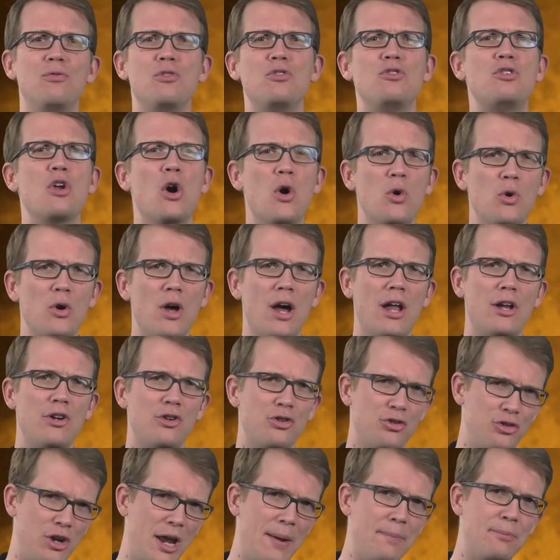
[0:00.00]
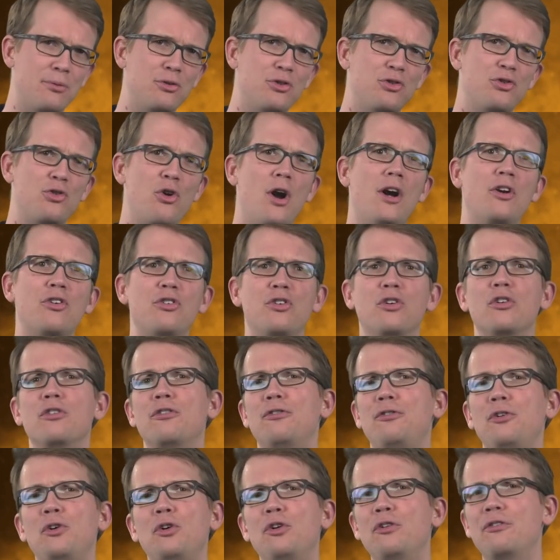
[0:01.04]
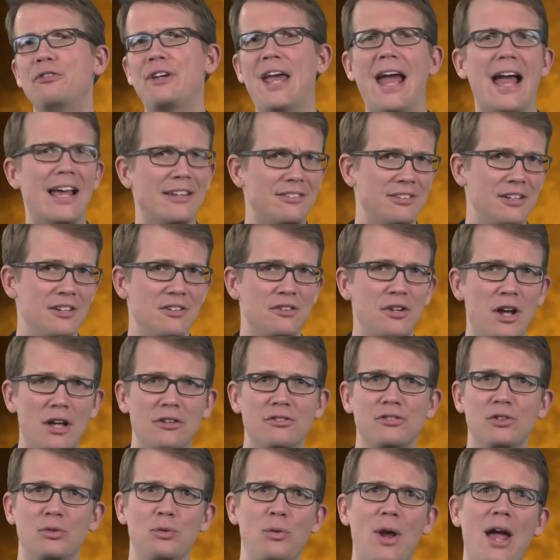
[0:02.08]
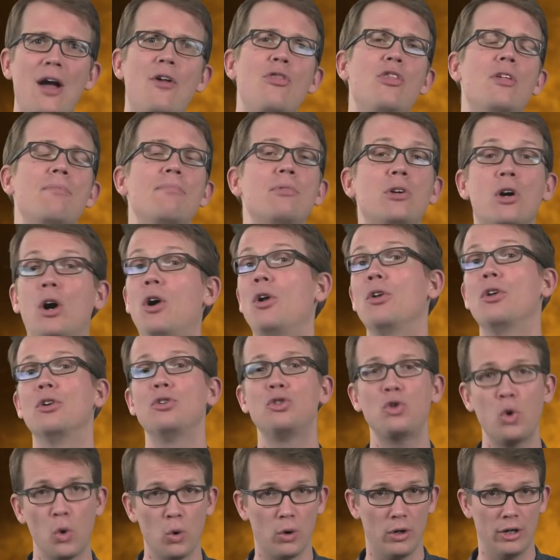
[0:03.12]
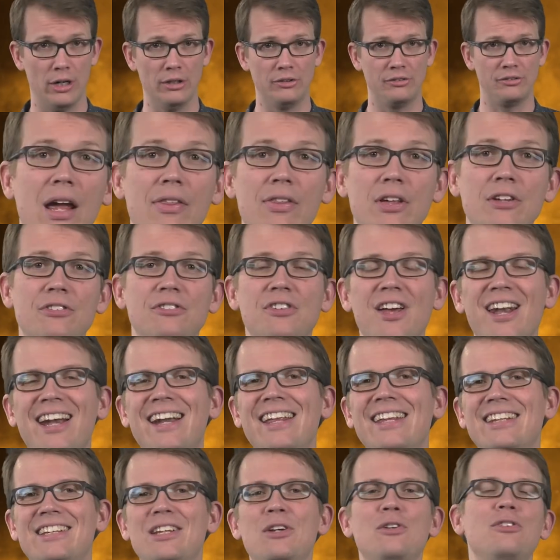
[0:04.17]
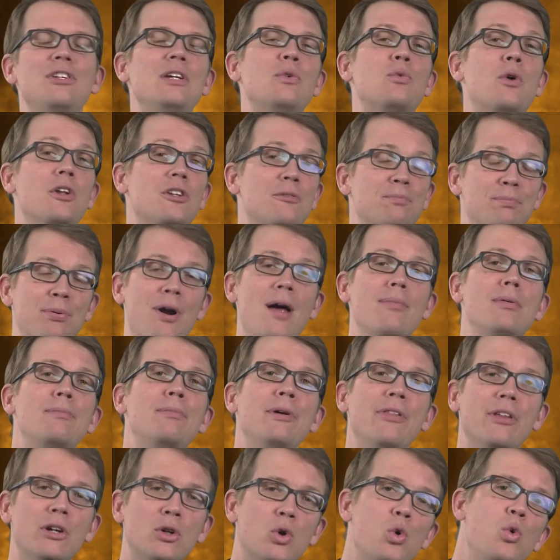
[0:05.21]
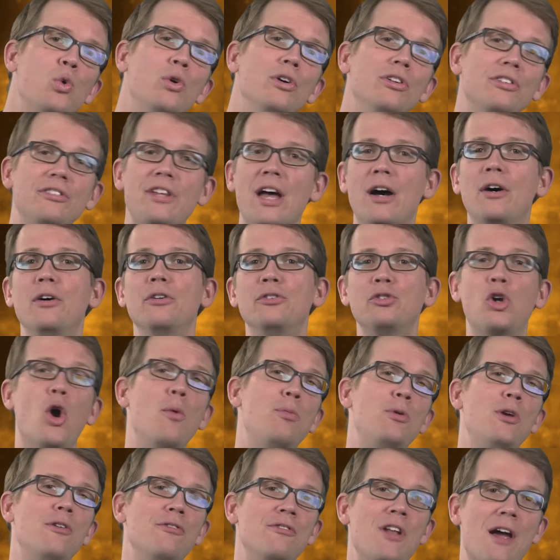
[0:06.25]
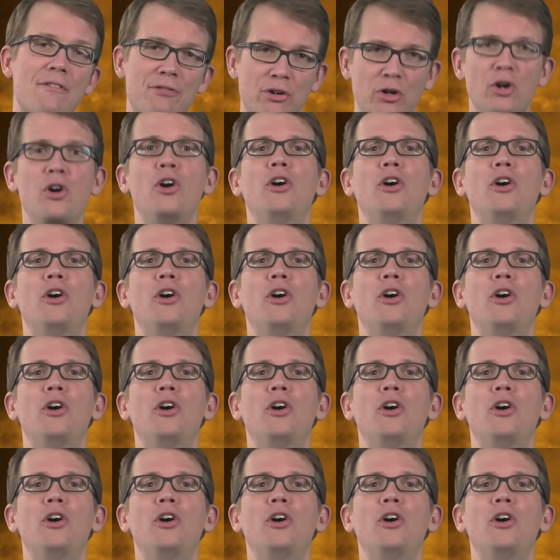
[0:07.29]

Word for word: donut-shaped structure full of gas and dust around them called a torus. And they studied it using what's probably the coolest telescope you've never